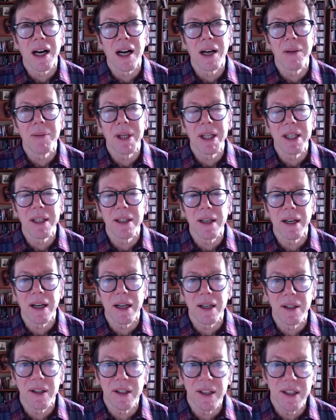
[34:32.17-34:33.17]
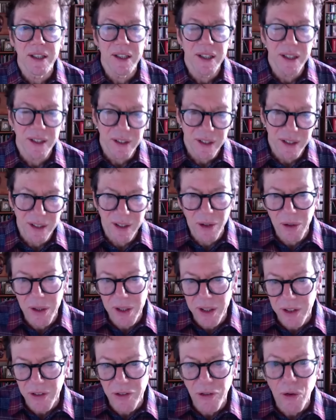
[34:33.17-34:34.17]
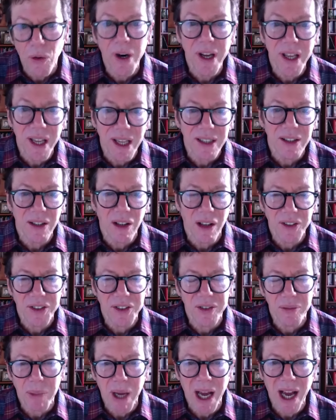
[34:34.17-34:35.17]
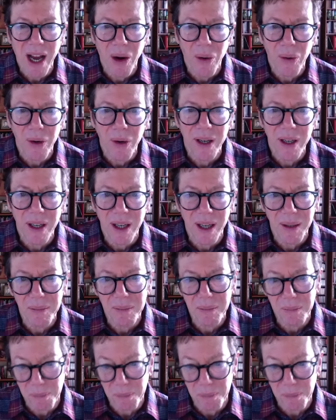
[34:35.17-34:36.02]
I mean, uh, in the in the Forty Eight Laws of Power, um,